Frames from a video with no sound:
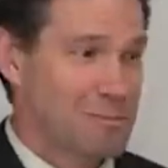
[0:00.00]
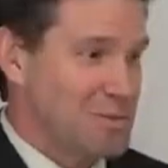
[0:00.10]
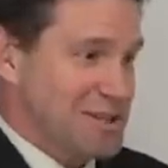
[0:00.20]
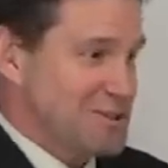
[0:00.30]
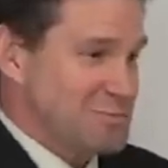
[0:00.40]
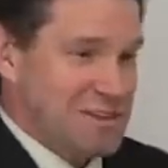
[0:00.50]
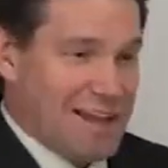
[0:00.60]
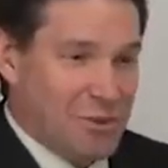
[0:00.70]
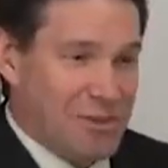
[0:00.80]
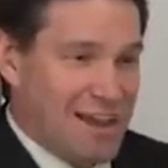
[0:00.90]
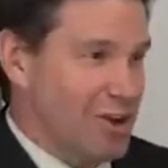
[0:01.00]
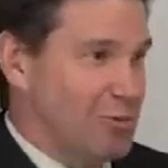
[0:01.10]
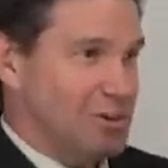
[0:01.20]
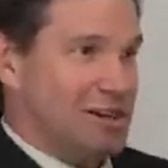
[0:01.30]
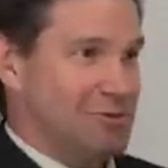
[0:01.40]
because without that, all
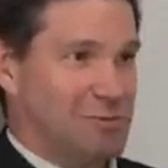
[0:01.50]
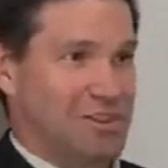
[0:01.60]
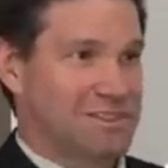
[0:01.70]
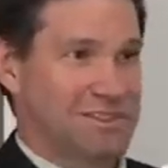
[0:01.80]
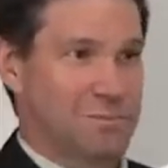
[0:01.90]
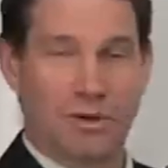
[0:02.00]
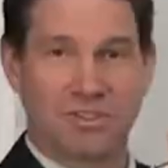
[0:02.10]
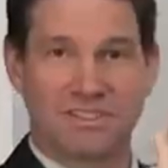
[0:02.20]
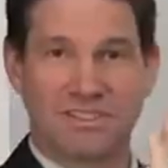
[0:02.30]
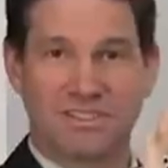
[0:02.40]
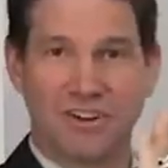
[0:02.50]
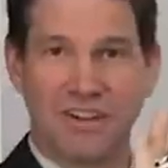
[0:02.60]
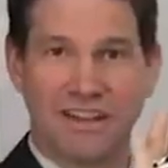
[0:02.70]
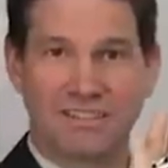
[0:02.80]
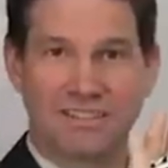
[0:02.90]
we're left with is the person
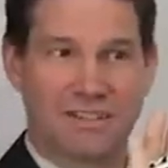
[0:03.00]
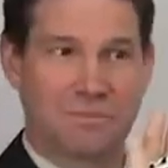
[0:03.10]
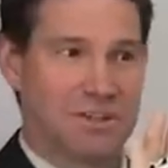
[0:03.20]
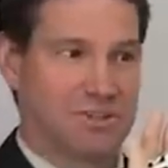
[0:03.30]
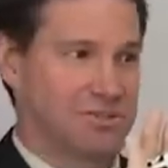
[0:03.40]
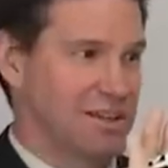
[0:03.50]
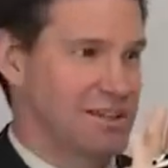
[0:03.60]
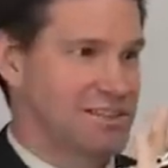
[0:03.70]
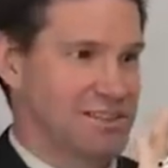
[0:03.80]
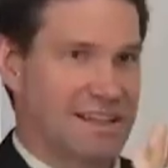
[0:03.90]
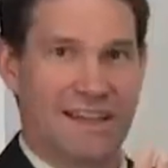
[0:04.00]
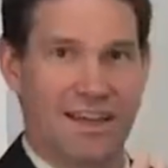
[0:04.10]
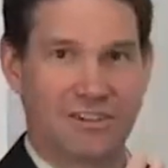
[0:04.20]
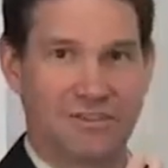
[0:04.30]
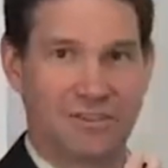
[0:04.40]
staring at us in the mirror trying to decide
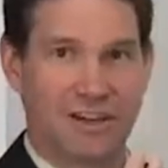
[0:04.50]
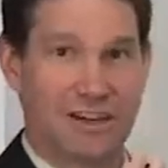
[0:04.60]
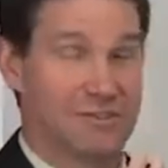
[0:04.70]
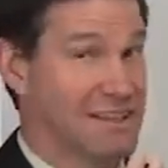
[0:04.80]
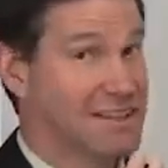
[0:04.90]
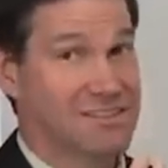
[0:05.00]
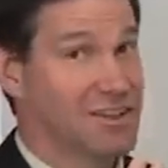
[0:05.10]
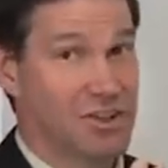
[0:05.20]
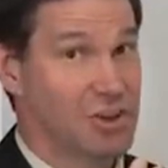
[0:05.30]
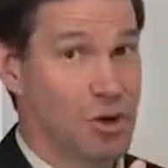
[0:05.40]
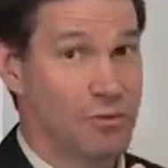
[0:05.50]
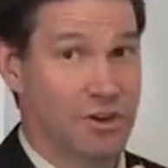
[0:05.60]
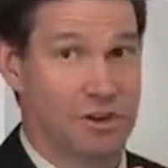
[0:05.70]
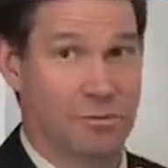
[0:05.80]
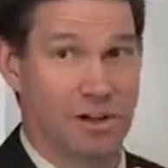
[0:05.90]
how to live our life, and that's not going to go
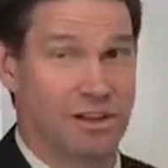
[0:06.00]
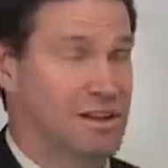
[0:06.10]
very well.